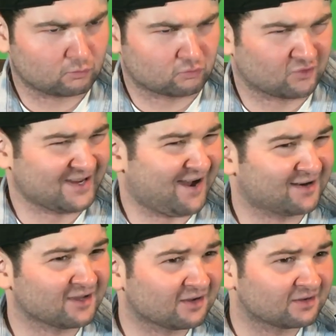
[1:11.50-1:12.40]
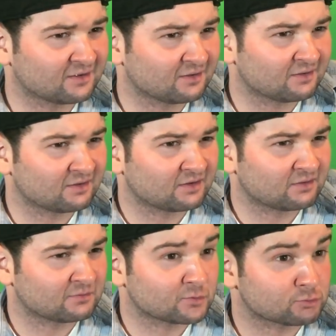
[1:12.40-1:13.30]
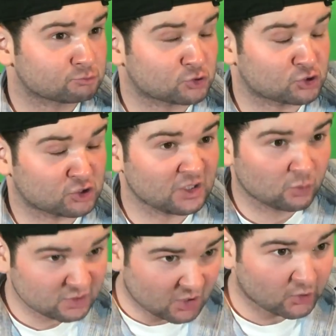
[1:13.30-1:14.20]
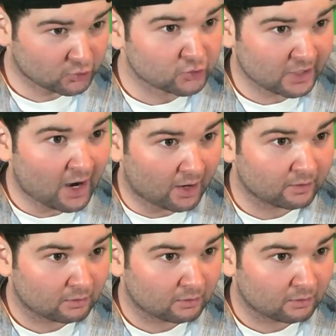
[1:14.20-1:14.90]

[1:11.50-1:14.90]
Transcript: Rihanna? She was on your yacht.